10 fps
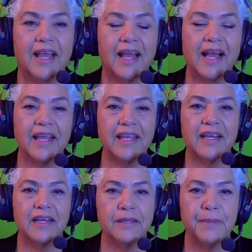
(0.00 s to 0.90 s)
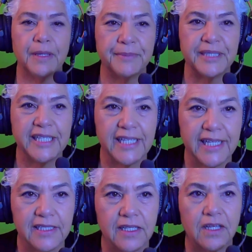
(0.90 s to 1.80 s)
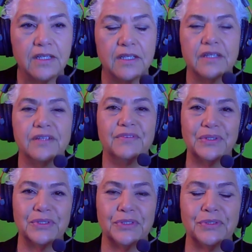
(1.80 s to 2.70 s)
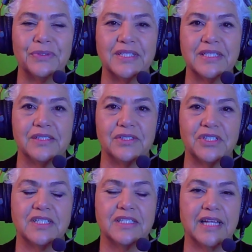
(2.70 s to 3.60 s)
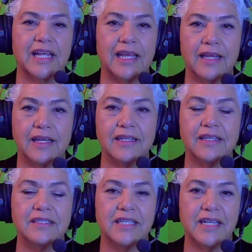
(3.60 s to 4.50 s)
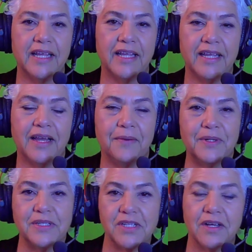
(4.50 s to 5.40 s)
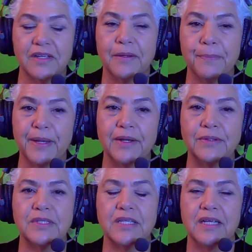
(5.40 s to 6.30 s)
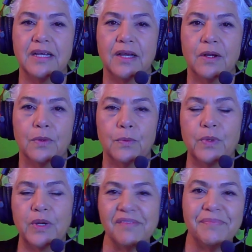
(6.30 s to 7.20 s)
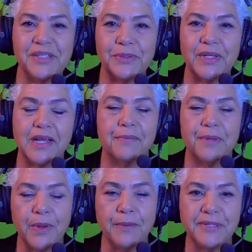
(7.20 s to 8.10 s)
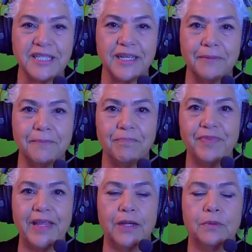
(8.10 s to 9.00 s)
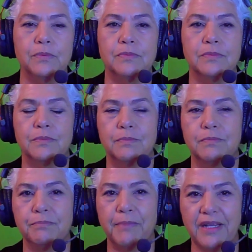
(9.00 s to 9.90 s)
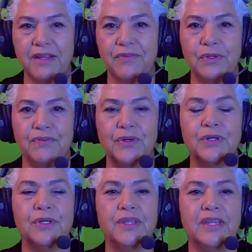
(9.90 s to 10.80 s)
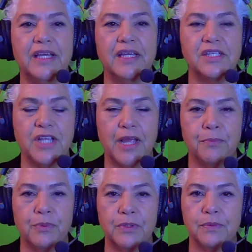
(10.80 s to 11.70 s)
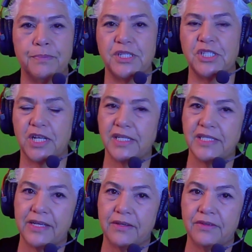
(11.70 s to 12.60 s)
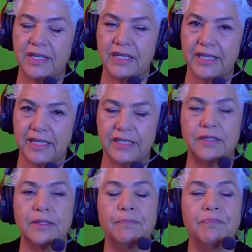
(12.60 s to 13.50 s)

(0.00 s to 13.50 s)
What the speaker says: Hi, I'm Emily Laidlaw of Your Tutoring Solutions, and today I want to talk about what I've been doing on my website. Now, many of you have heard that JamBoard will be shutting down in a year